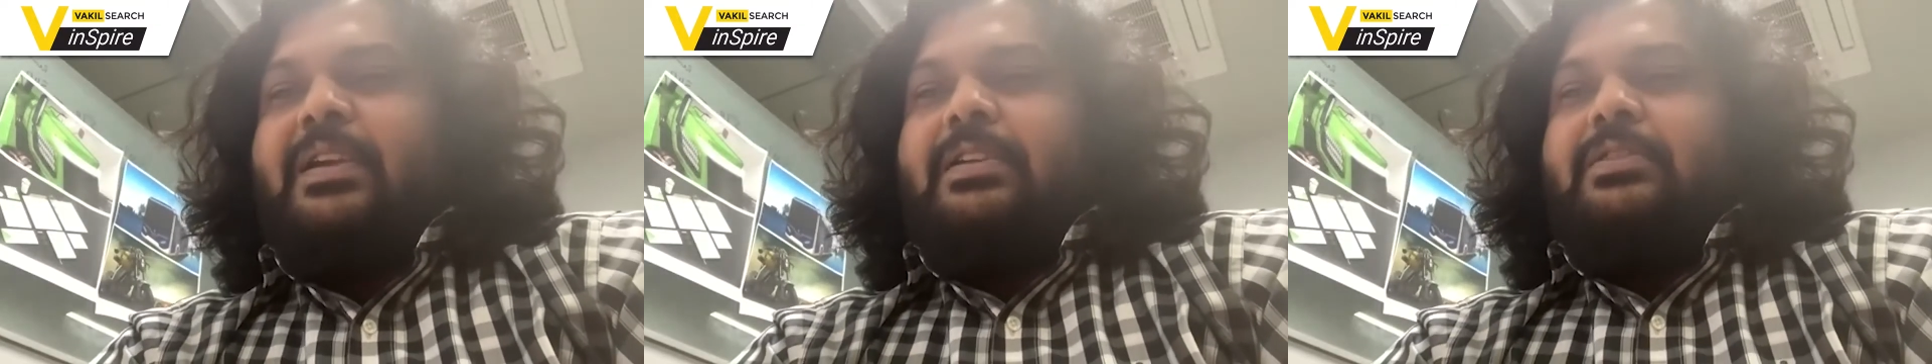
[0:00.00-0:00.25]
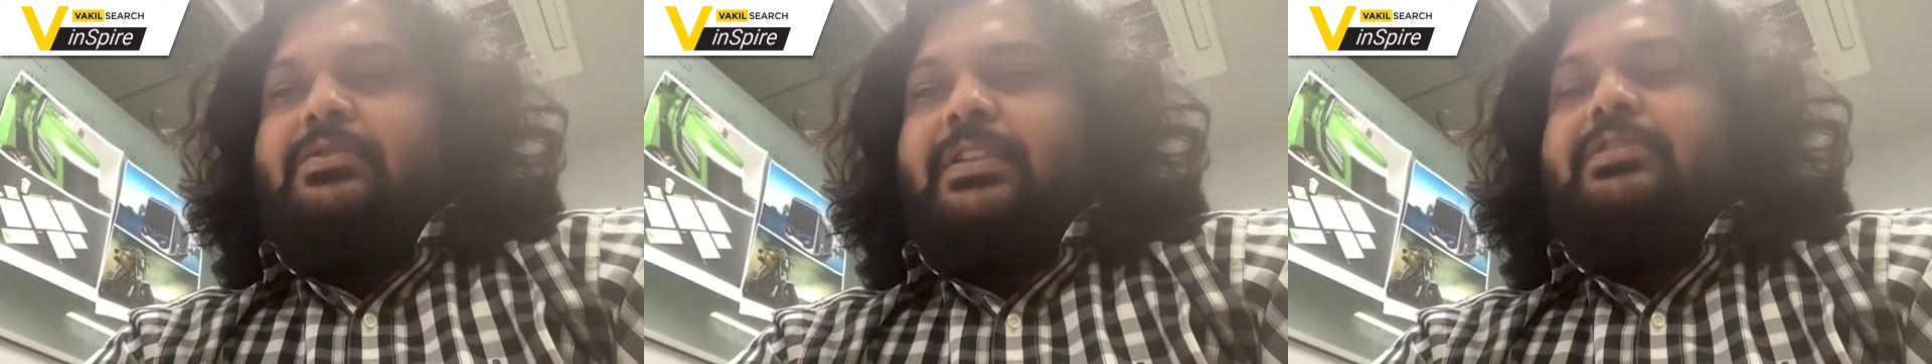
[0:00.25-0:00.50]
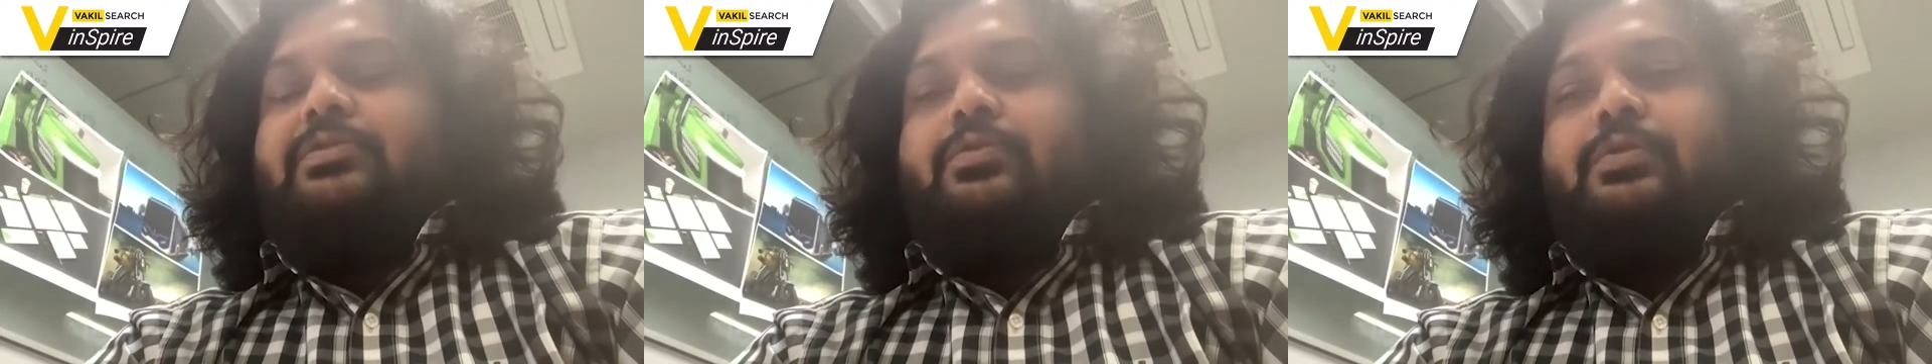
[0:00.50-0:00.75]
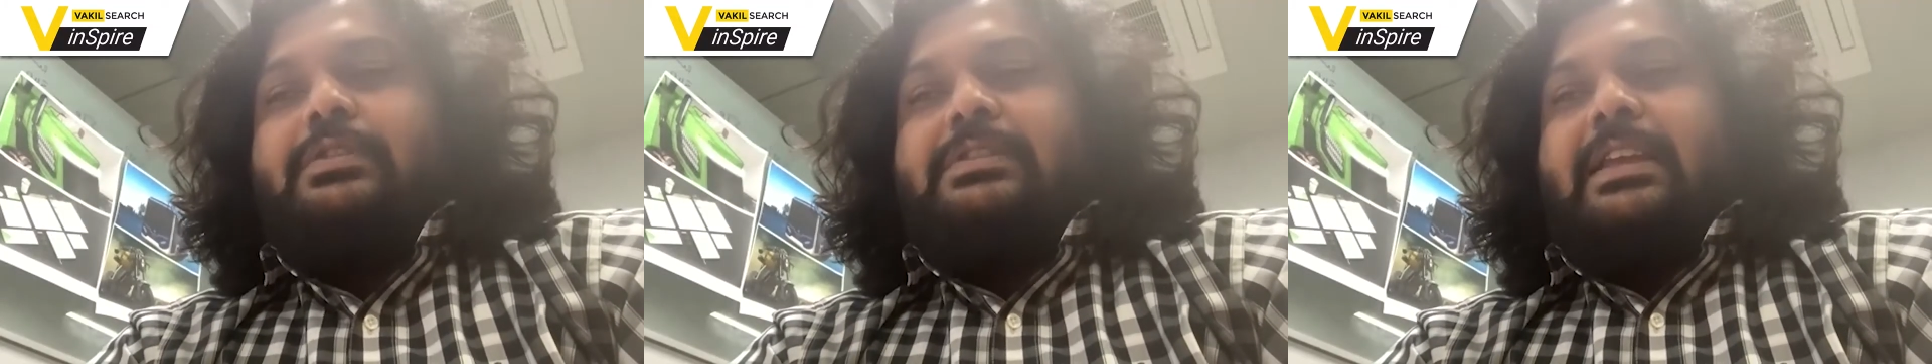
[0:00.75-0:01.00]
So these
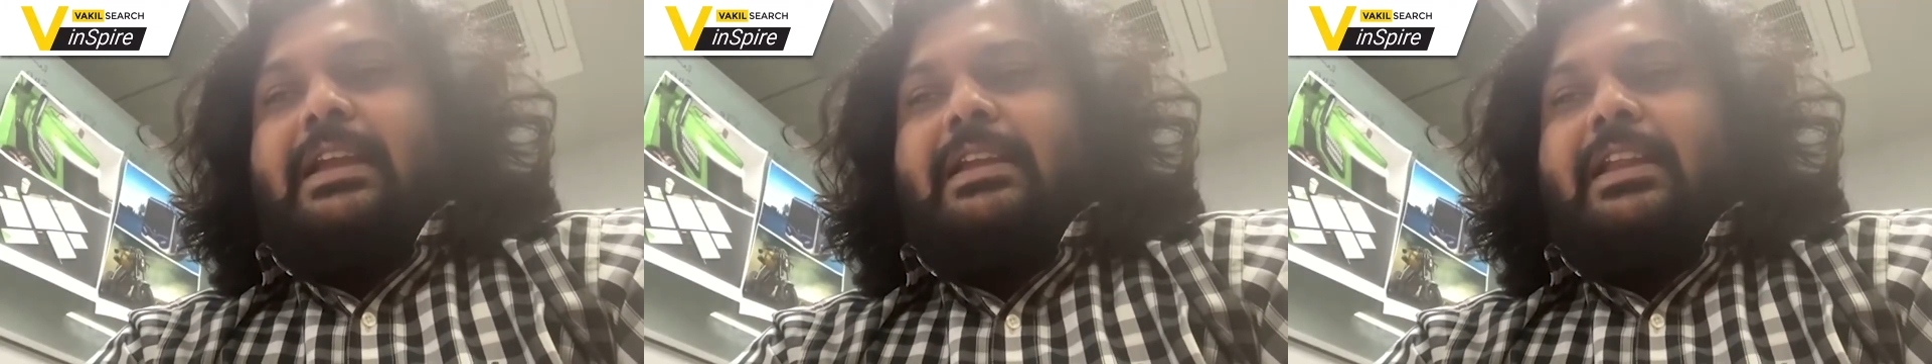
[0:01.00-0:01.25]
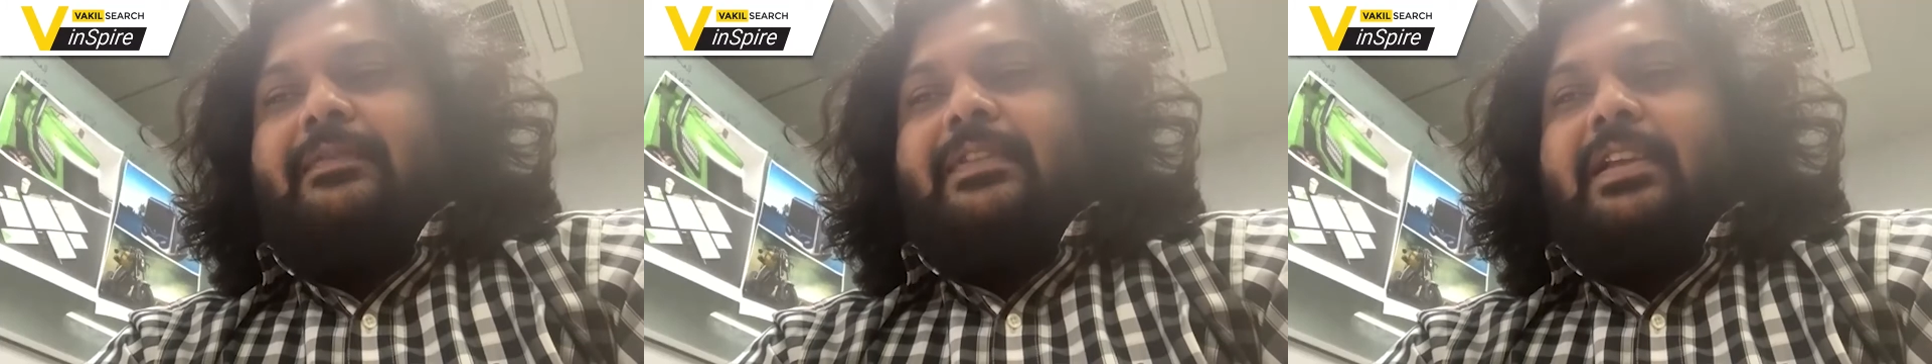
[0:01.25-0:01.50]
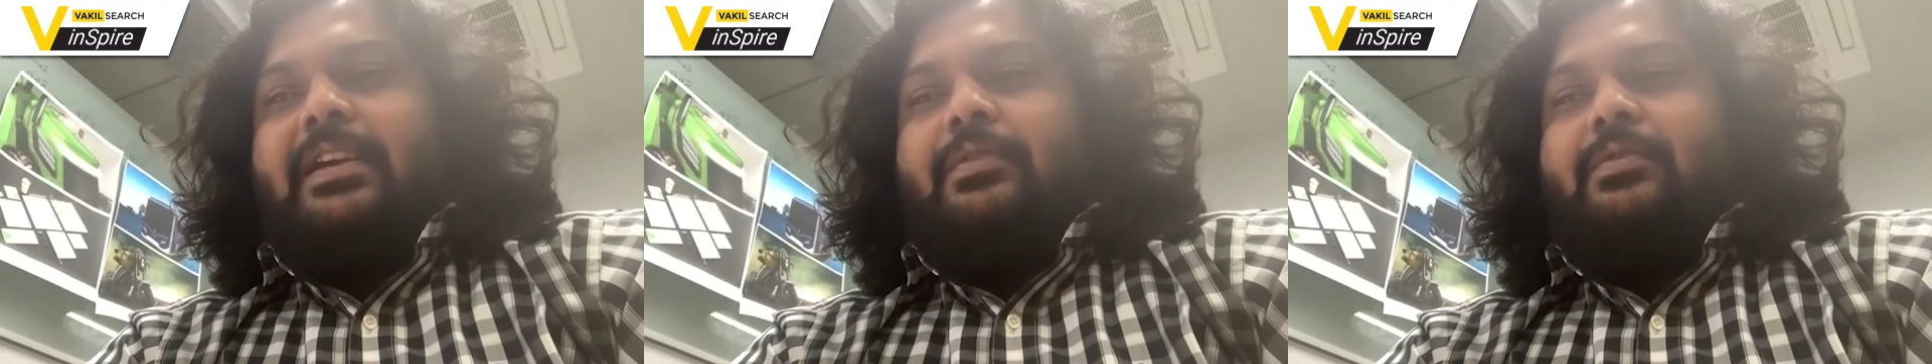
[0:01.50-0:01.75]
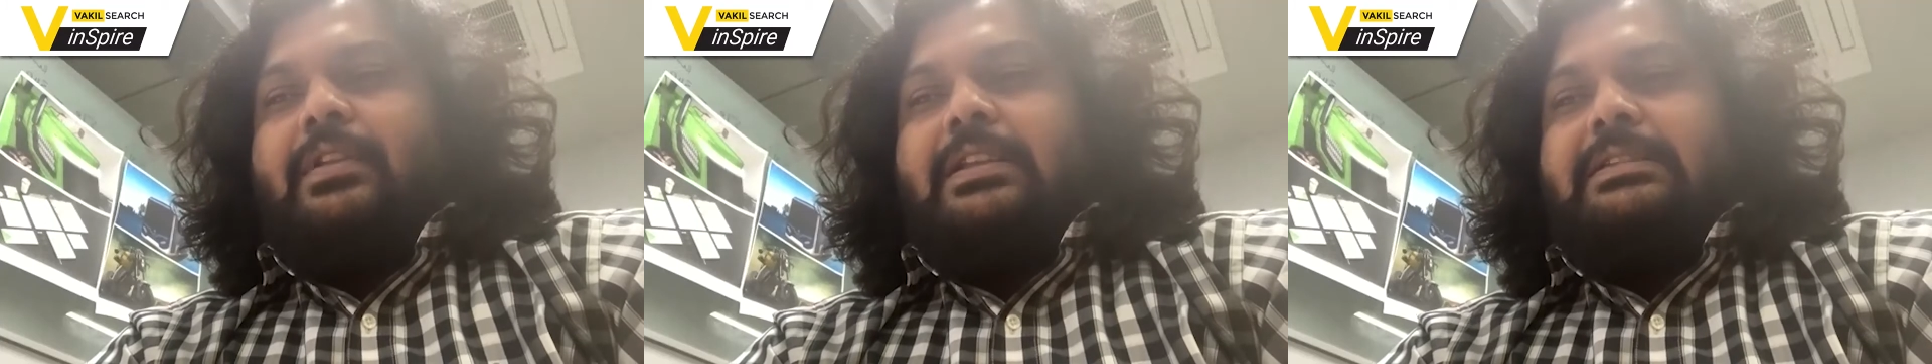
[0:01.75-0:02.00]
tools and everything are
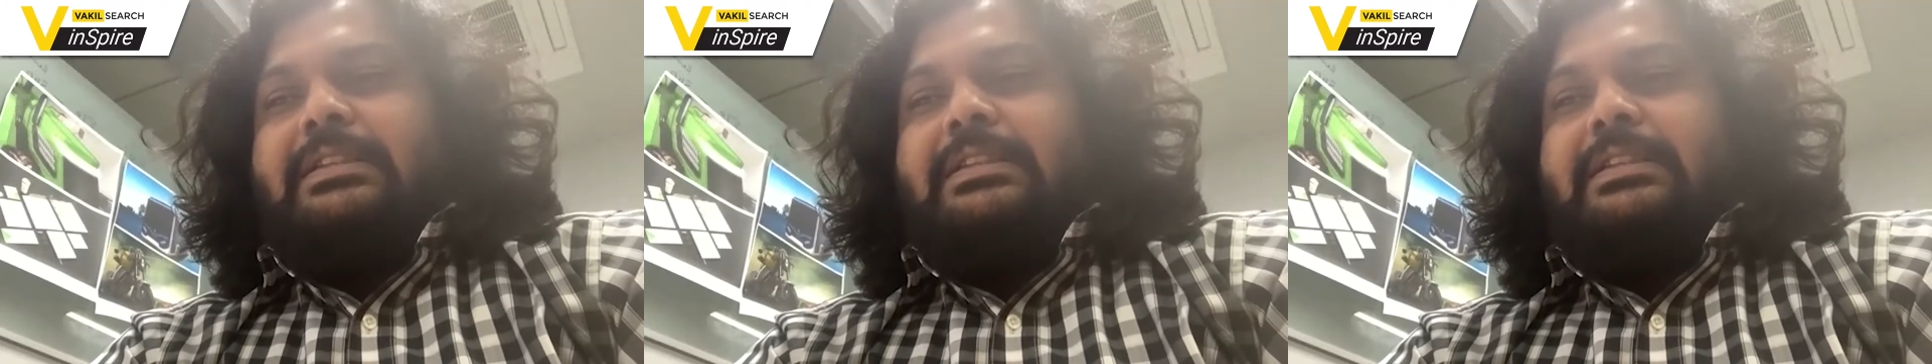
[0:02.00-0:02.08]
known as